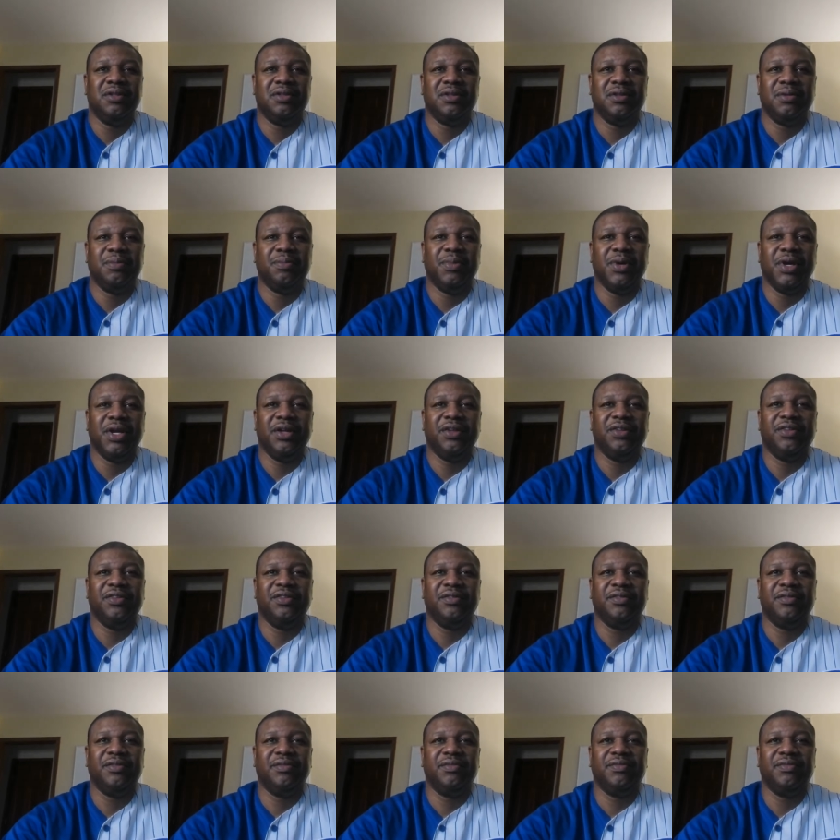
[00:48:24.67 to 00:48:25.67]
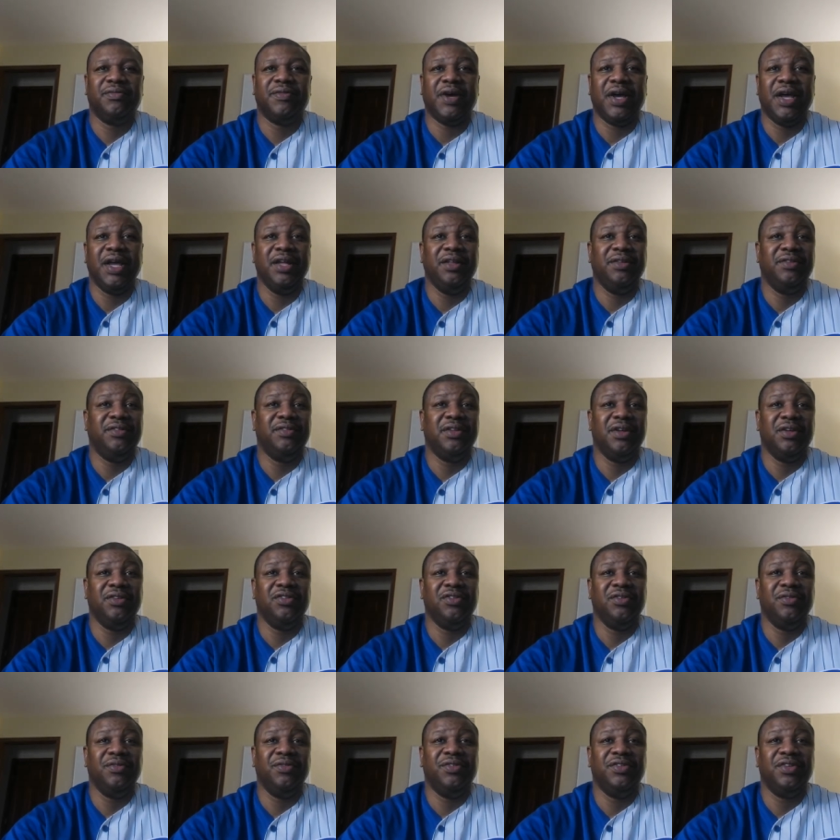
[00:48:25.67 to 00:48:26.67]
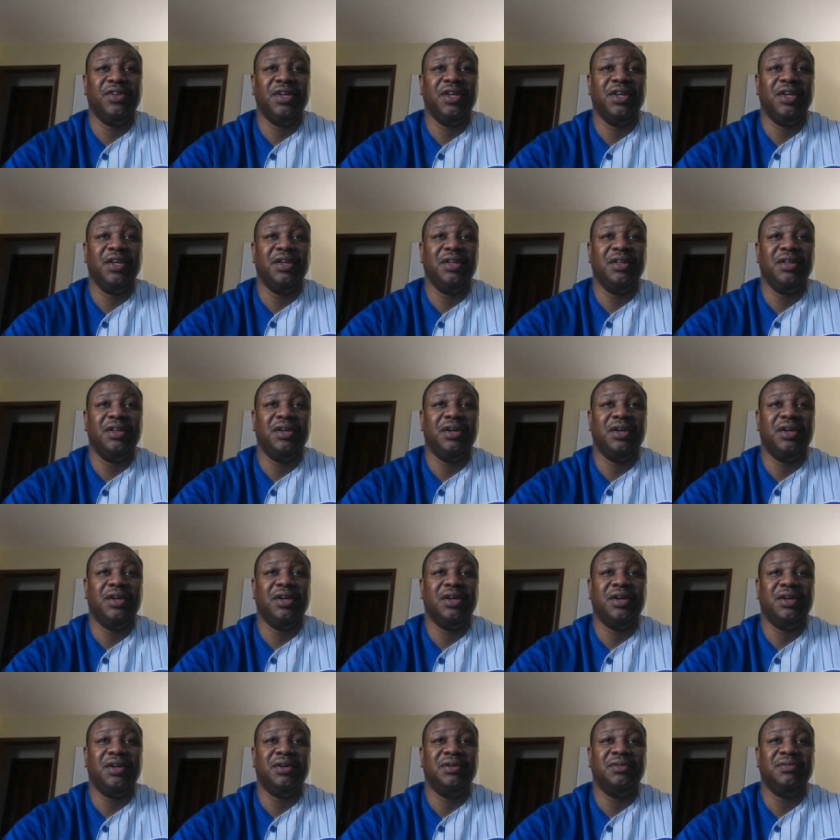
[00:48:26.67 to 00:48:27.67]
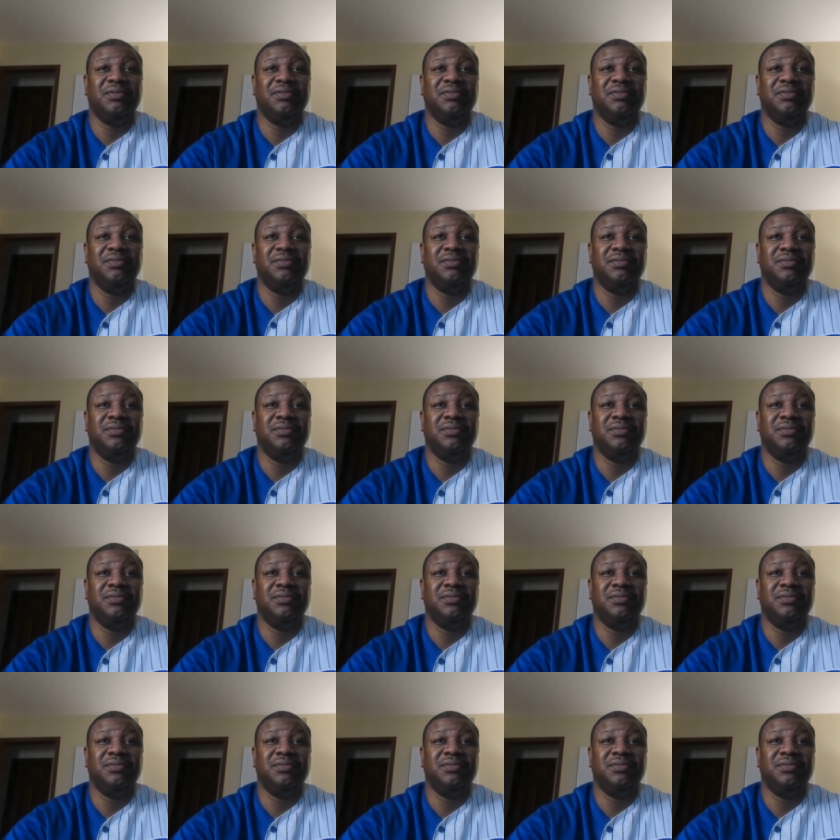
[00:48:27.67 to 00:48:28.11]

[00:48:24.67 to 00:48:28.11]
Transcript: the best fights that you've seen. Um,